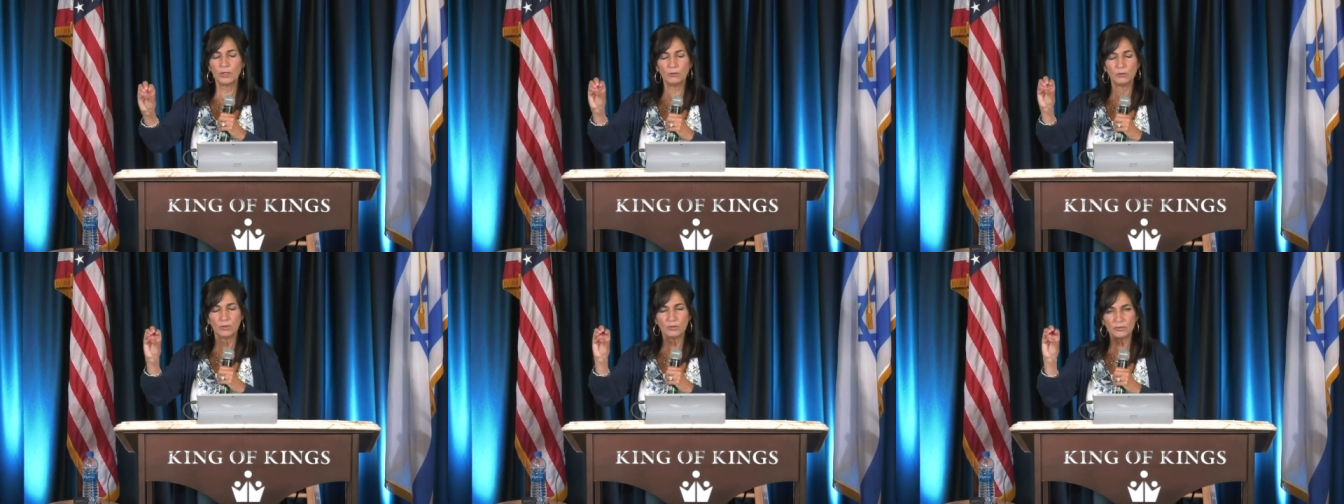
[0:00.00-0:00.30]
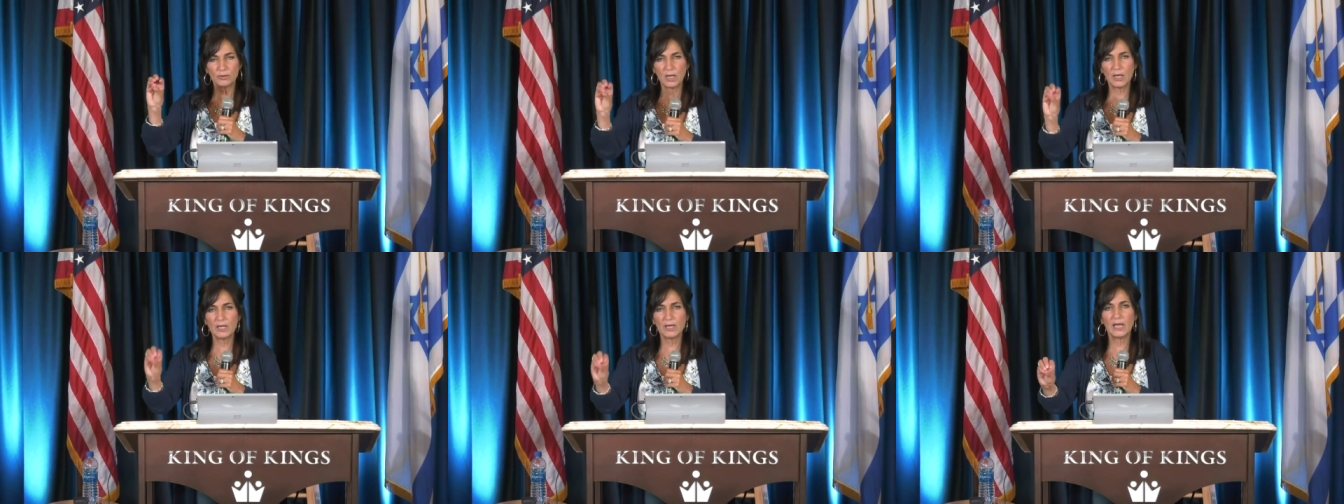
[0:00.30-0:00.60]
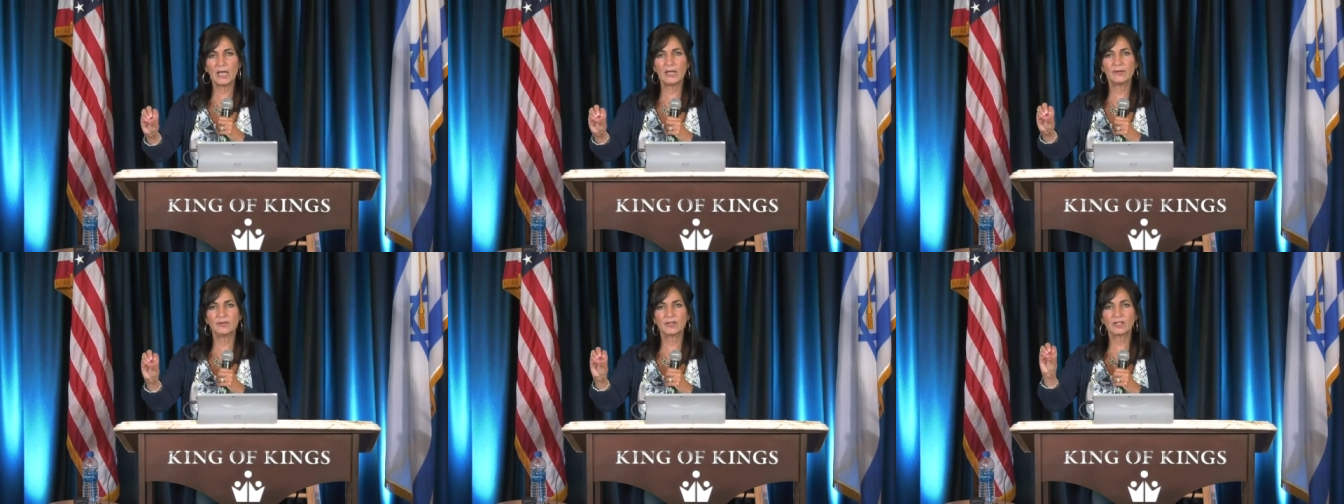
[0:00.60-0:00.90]
We will
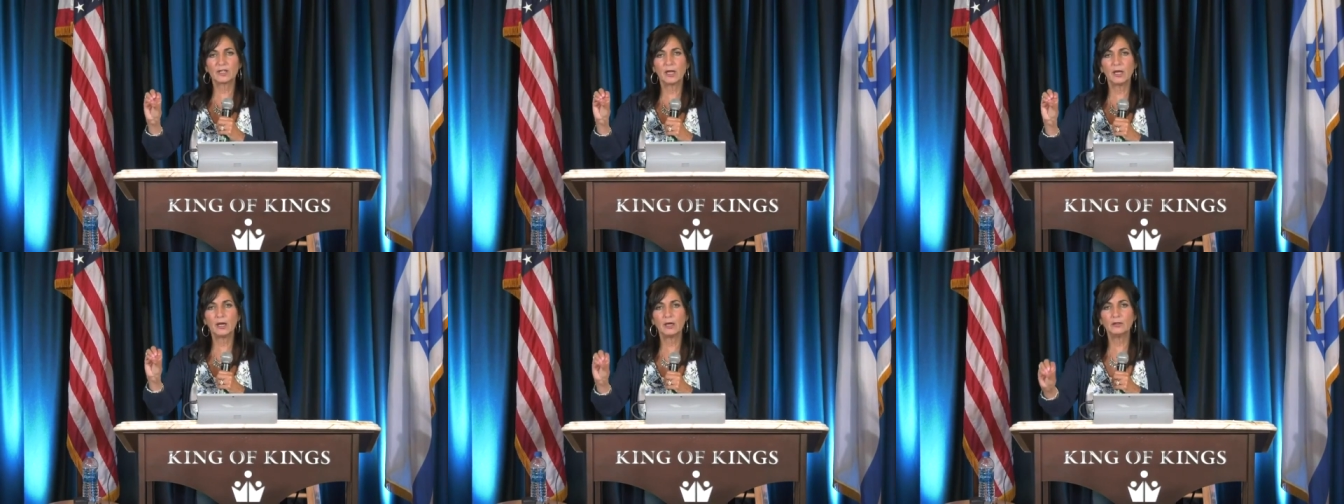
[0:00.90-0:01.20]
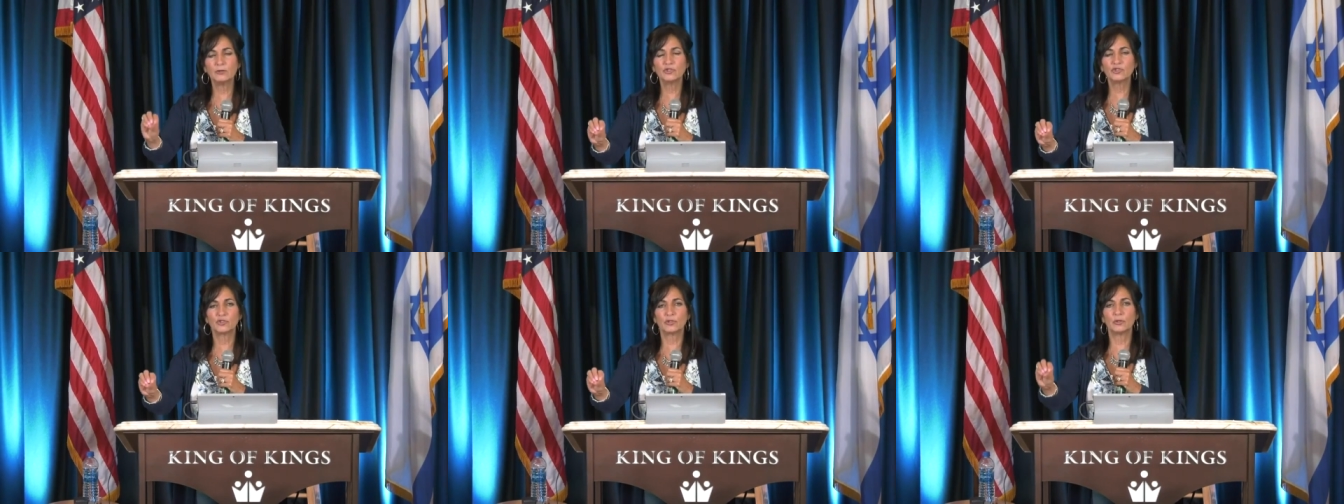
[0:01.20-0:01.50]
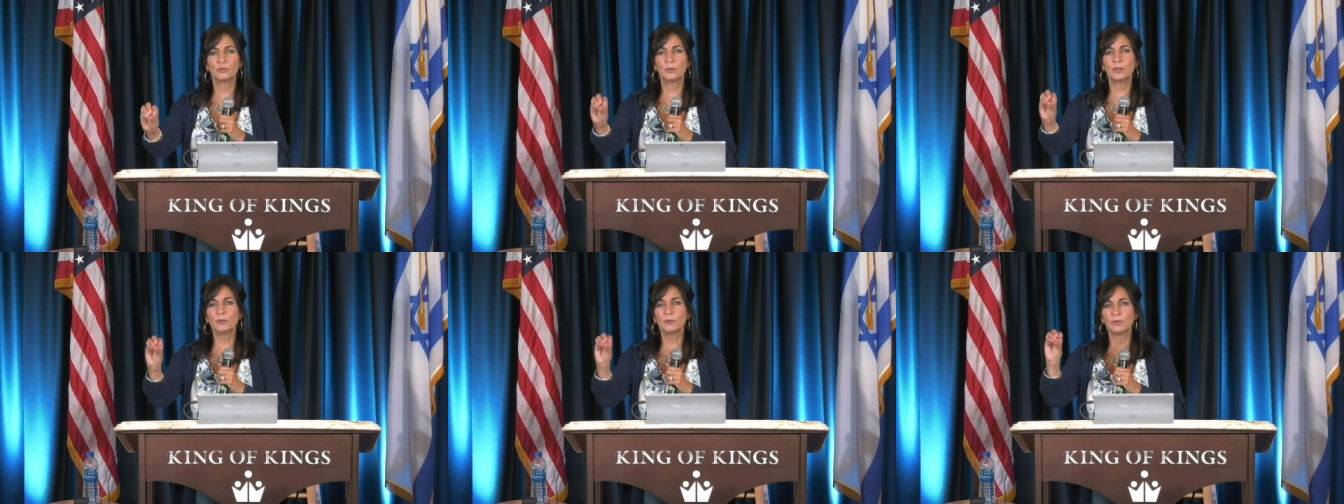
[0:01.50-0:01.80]
not have a
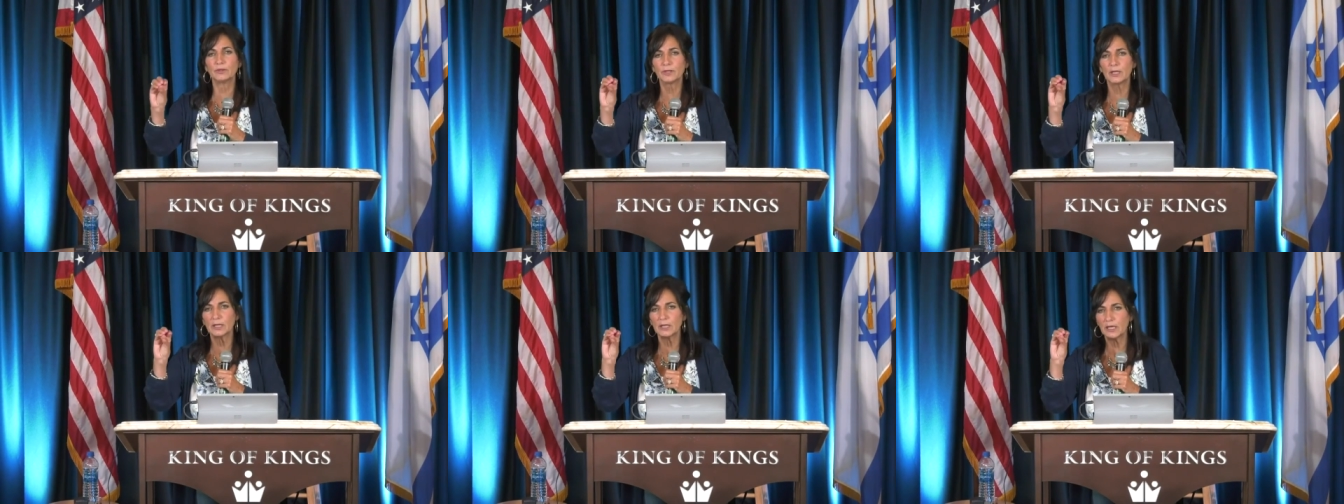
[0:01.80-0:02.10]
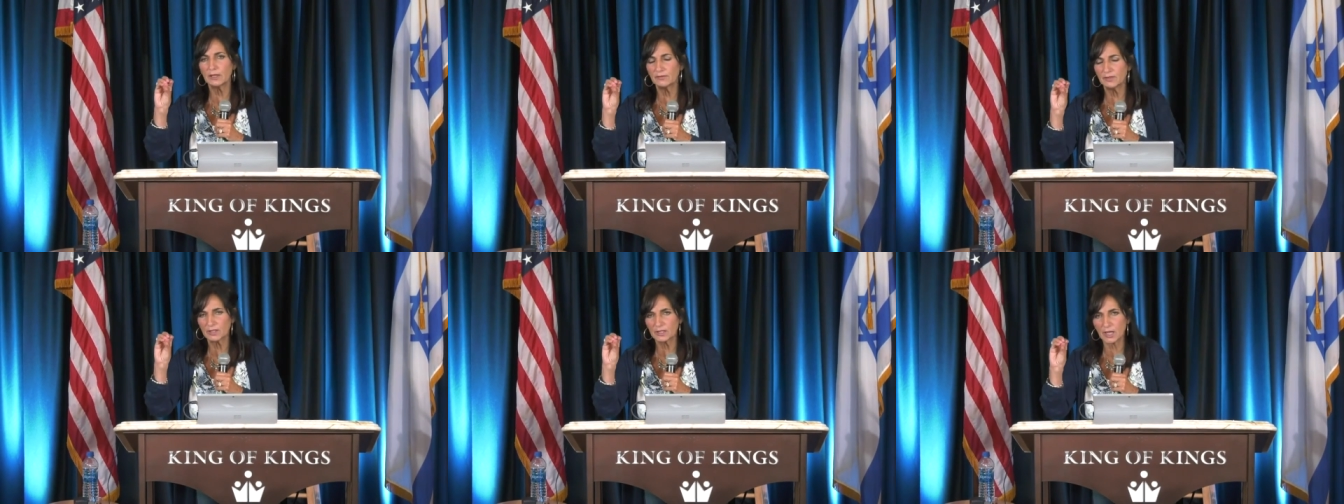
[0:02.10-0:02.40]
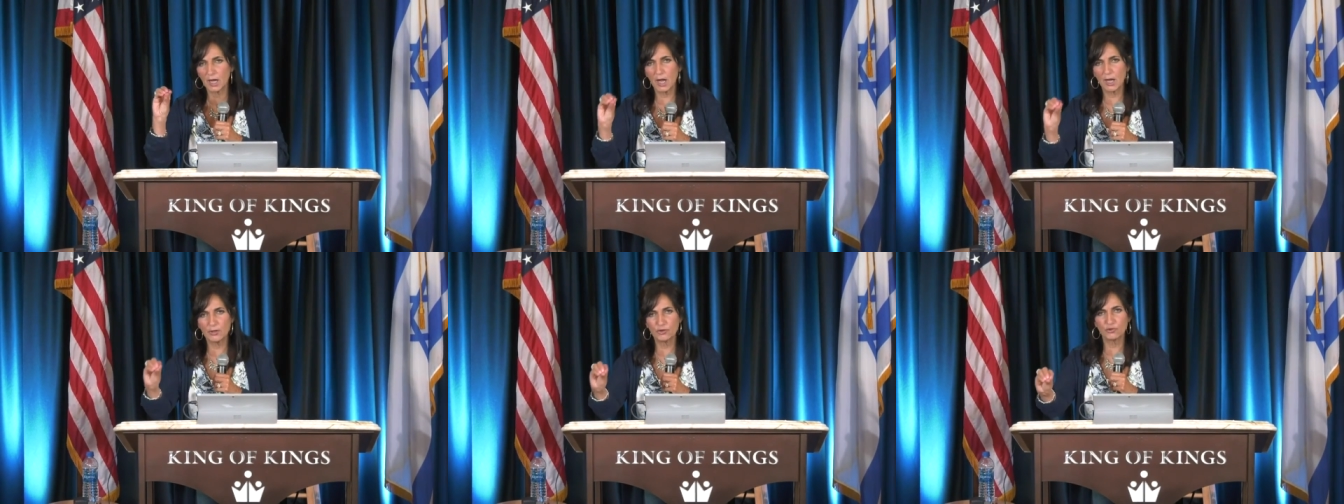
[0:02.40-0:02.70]
culture. We will not
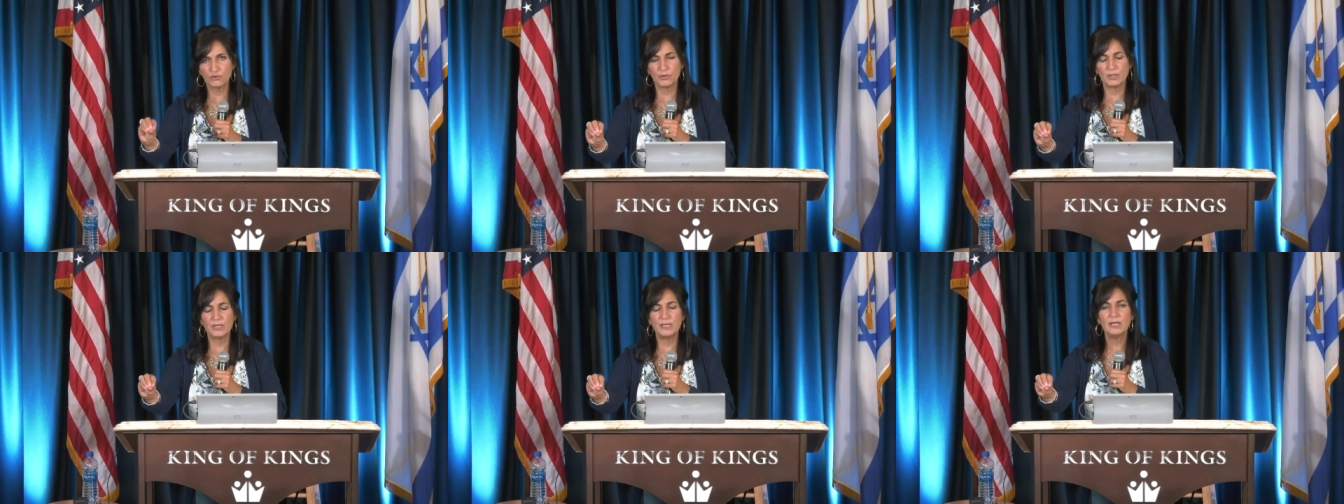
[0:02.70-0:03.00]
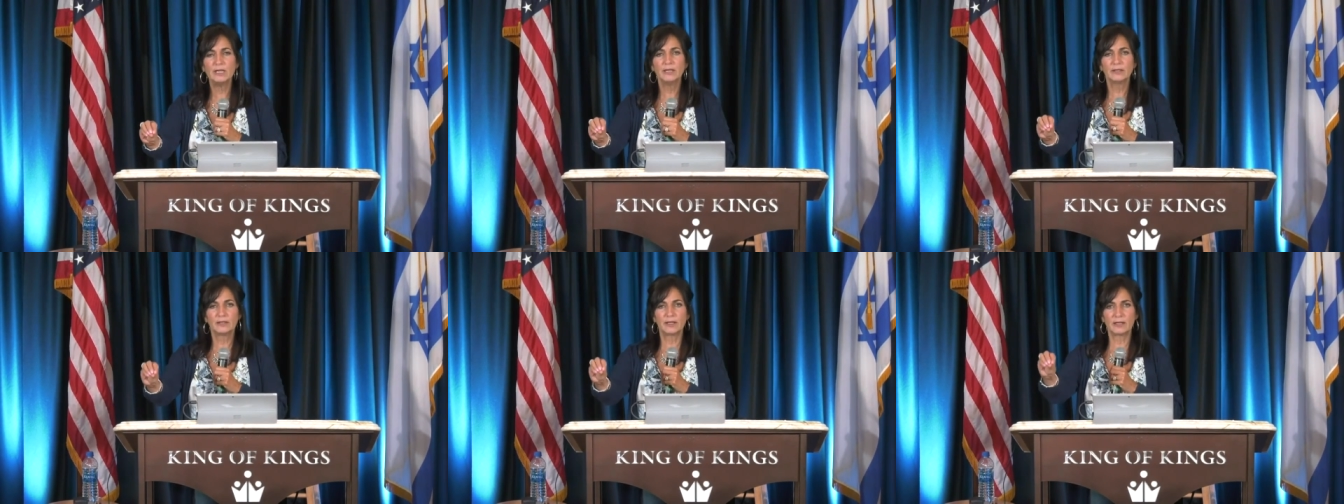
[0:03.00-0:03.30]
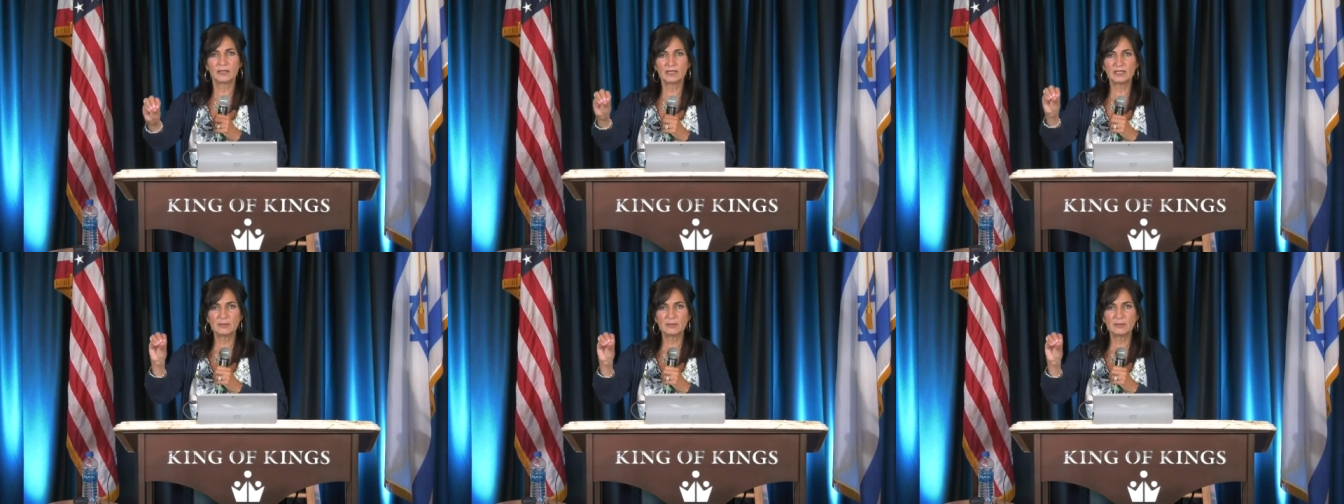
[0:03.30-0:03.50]
have a country